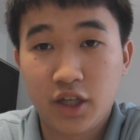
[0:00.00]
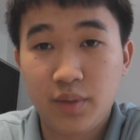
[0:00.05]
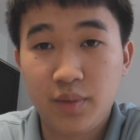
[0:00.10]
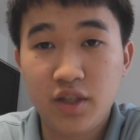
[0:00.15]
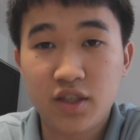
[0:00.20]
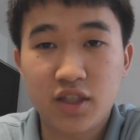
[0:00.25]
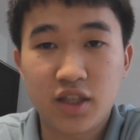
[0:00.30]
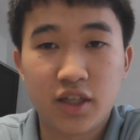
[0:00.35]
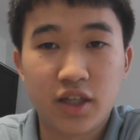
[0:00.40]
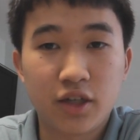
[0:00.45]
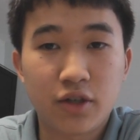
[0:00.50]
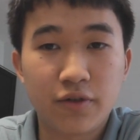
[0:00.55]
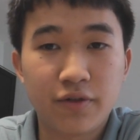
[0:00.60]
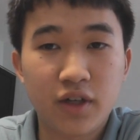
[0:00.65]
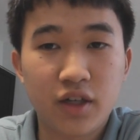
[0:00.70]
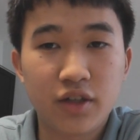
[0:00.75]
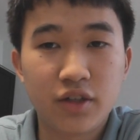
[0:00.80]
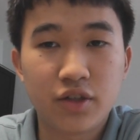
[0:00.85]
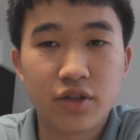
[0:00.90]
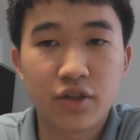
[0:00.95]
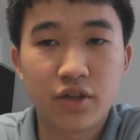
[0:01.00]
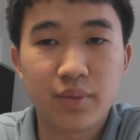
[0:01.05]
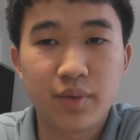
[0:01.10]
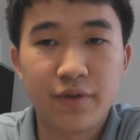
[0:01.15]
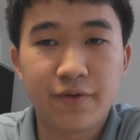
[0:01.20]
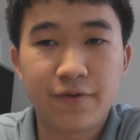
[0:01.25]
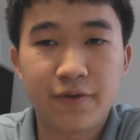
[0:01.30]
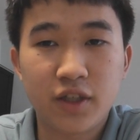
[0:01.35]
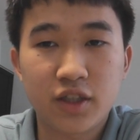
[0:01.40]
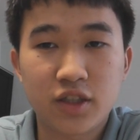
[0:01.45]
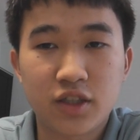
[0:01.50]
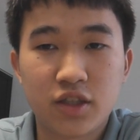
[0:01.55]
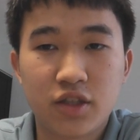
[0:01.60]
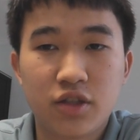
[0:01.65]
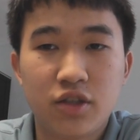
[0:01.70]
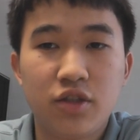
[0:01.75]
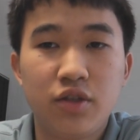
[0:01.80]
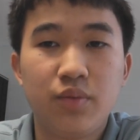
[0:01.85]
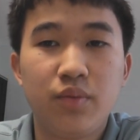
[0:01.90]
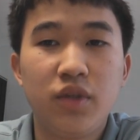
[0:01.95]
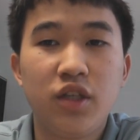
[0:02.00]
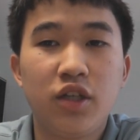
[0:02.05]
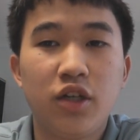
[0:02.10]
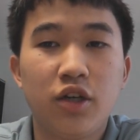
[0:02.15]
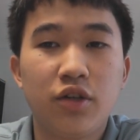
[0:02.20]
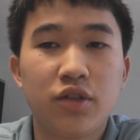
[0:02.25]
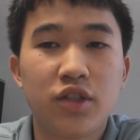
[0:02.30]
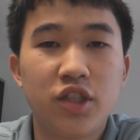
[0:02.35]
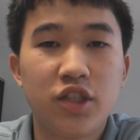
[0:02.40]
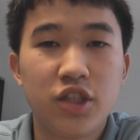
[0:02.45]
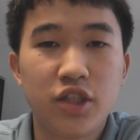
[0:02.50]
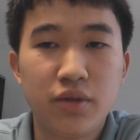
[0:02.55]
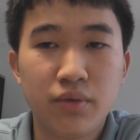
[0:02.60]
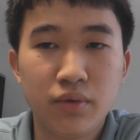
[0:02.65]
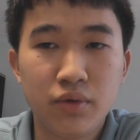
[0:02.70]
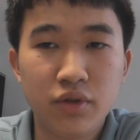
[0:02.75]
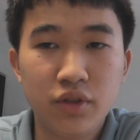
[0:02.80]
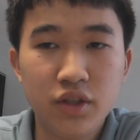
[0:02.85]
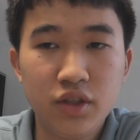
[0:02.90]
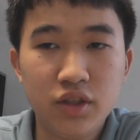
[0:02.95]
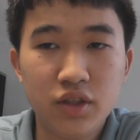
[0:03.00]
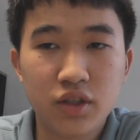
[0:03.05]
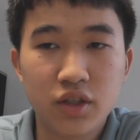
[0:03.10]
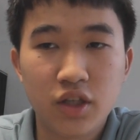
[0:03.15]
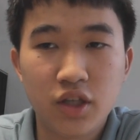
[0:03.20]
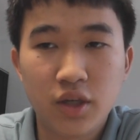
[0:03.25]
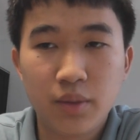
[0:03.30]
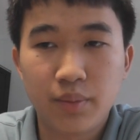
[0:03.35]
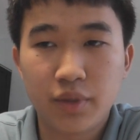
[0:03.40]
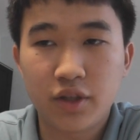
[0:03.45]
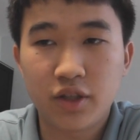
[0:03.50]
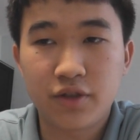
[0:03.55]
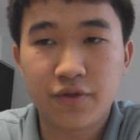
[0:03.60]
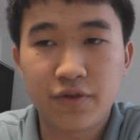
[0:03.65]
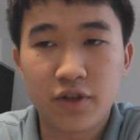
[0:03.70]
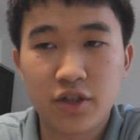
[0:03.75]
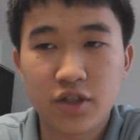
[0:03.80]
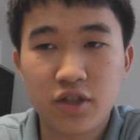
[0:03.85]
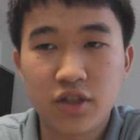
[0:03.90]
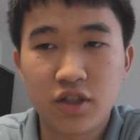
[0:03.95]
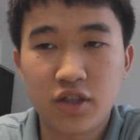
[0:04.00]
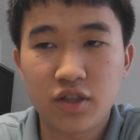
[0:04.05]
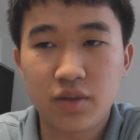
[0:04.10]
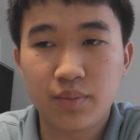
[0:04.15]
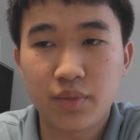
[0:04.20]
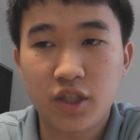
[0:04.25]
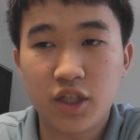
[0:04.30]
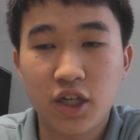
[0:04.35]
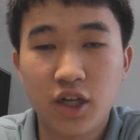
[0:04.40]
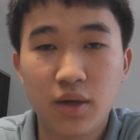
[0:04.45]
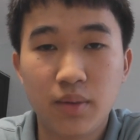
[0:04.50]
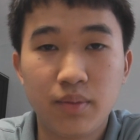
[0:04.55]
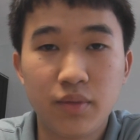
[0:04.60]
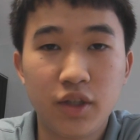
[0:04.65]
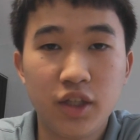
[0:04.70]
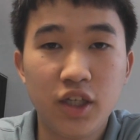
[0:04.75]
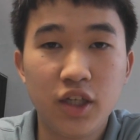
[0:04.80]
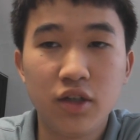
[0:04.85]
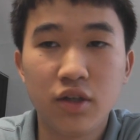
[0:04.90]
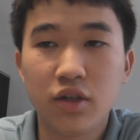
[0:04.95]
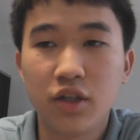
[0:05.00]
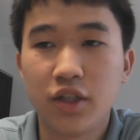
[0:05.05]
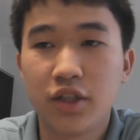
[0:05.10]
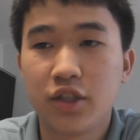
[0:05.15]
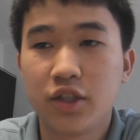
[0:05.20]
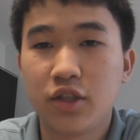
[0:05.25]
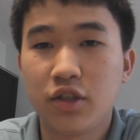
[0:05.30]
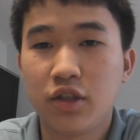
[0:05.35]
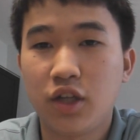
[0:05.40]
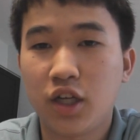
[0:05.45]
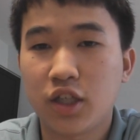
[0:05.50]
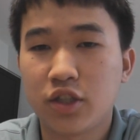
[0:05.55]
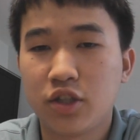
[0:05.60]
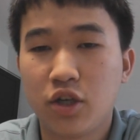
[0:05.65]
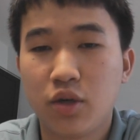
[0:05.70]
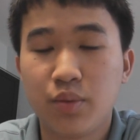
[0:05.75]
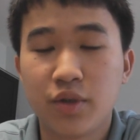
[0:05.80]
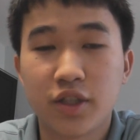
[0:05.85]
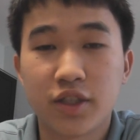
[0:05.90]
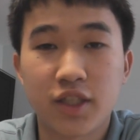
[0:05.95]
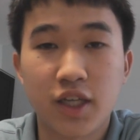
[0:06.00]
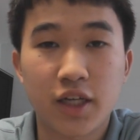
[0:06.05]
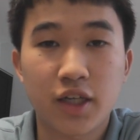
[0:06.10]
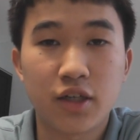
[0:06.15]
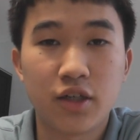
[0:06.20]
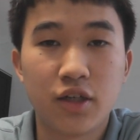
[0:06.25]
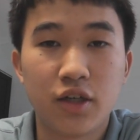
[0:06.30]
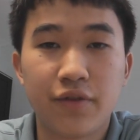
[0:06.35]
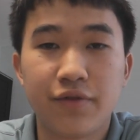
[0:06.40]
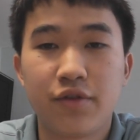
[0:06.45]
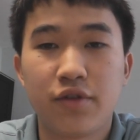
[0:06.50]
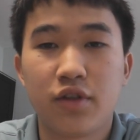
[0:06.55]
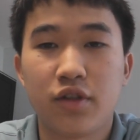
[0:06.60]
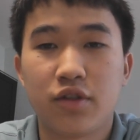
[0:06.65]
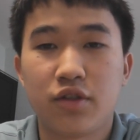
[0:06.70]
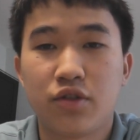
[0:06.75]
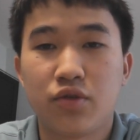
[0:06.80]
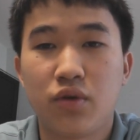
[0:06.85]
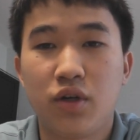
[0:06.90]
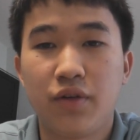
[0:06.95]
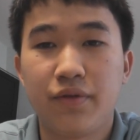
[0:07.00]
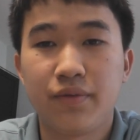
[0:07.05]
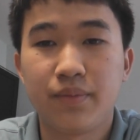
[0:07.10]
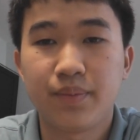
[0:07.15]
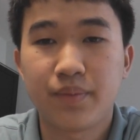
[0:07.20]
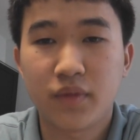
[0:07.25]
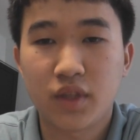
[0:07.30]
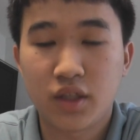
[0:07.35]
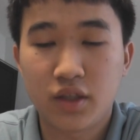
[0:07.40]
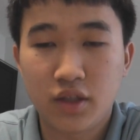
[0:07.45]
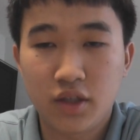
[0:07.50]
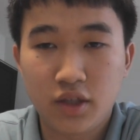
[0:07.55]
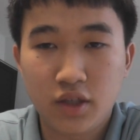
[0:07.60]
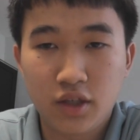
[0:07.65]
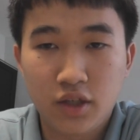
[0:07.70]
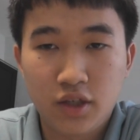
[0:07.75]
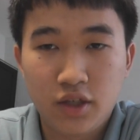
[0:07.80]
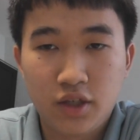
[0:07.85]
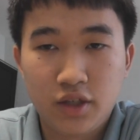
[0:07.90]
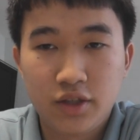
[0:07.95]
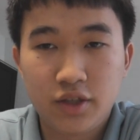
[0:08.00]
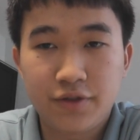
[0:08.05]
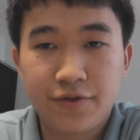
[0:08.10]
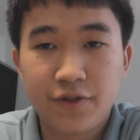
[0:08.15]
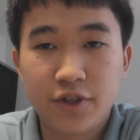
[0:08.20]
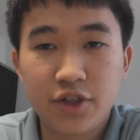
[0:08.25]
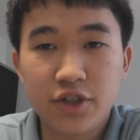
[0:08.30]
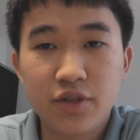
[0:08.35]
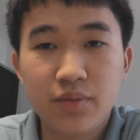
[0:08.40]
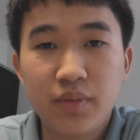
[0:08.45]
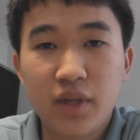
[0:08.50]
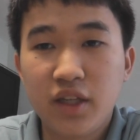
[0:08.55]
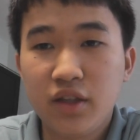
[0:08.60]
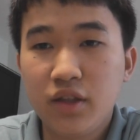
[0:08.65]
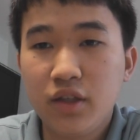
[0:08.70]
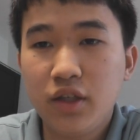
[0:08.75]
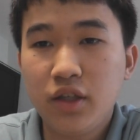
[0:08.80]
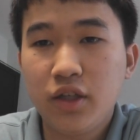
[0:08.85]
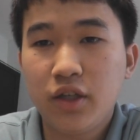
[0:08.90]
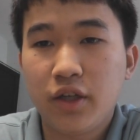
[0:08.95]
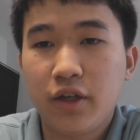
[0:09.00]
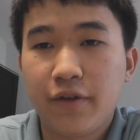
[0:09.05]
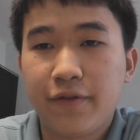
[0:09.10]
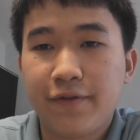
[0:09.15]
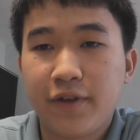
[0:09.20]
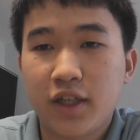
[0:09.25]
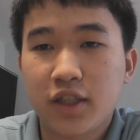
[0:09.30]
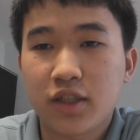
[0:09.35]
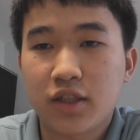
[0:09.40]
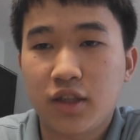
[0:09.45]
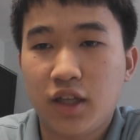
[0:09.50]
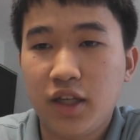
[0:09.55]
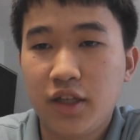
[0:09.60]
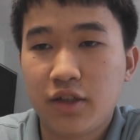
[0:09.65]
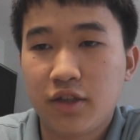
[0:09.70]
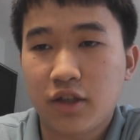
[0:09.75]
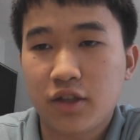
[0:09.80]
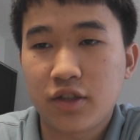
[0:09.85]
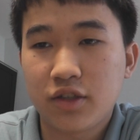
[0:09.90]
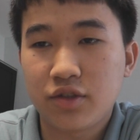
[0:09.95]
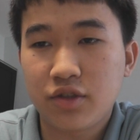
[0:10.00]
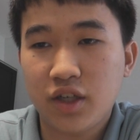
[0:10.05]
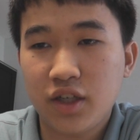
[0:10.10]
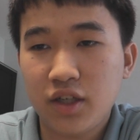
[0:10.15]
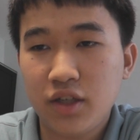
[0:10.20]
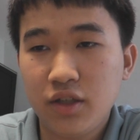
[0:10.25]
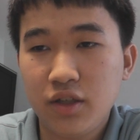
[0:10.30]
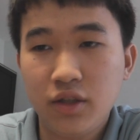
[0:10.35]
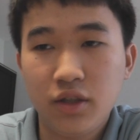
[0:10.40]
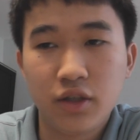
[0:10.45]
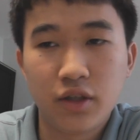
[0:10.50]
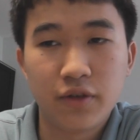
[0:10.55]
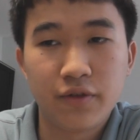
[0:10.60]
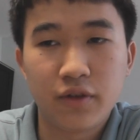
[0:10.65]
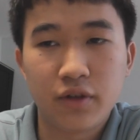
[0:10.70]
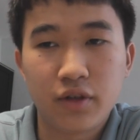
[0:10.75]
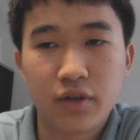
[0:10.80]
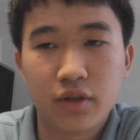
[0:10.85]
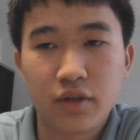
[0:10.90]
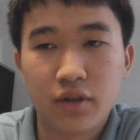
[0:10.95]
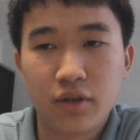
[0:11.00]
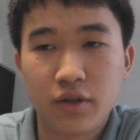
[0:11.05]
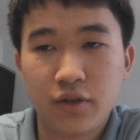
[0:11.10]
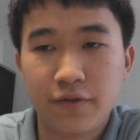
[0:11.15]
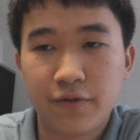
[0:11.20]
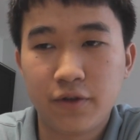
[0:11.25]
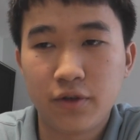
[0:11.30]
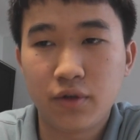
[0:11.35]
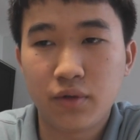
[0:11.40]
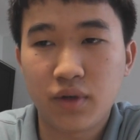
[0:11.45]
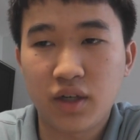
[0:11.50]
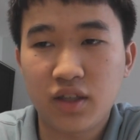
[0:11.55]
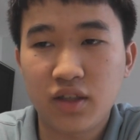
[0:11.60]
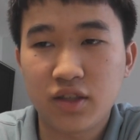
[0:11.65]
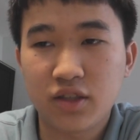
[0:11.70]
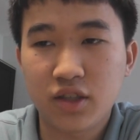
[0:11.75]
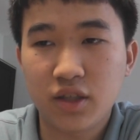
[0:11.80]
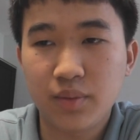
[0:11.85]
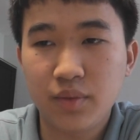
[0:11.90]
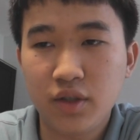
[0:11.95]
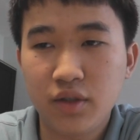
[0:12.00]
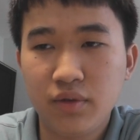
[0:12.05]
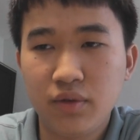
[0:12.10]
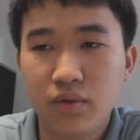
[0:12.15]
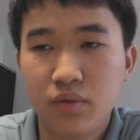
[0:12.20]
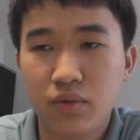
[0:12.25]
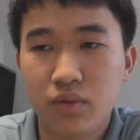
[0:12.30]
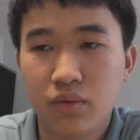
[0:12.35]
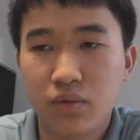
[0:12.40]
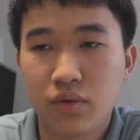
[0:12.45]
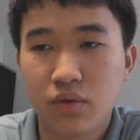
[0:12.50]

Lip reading: It means that Necrovalley is going to be fixed to meet OCG rulings, but this version doesn't become legal until October 2nd of 2012. This version mainly affects Light and Darkness Dragon, Inferno Reckless Summon